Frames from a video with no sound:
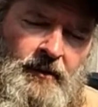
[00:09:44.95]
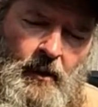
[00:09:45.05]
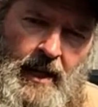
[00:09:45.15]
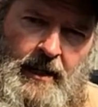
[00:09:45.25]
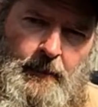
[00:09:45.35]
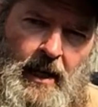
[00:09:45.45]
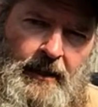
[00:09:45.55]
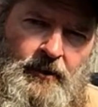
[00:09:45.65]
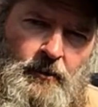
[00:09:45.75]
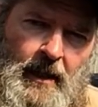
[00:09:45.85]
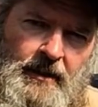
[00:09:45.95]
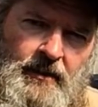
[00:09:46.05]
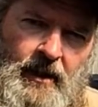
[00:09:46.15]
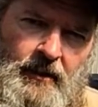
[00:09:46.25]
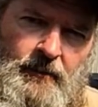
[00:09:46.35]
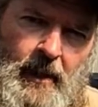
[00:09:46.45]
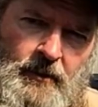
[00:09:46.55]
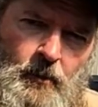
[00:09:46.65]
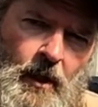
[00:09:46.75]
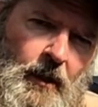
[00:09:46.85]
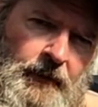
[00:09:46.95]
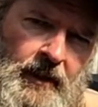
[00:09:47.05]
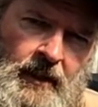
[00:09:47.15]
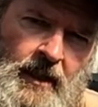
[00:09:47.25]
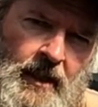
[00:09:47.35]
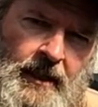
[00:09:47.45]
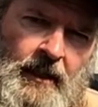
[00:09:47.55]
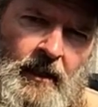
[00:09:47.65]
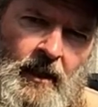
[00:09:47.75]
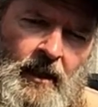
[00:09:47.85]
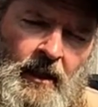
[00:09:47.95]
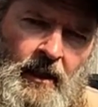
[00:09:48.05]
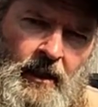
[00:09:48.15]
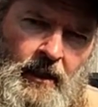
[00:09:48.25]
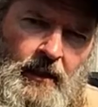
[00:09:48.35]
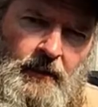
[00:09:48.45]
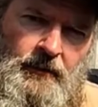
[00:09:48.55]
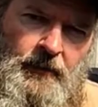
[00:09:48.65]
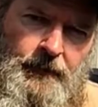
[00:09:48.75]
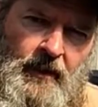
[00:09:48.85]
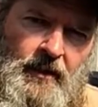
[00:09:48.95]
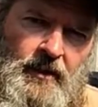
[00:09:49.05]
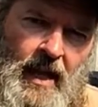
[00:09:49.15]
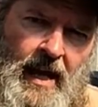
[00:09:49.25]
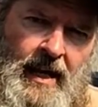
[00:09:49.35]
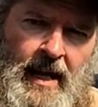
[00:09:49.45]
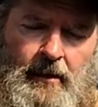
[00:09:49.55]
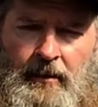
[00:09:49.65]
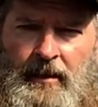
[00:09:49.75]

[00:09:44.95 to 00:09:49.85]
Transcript: so I had to buy a 2x6x12 and then cut it to finish that out.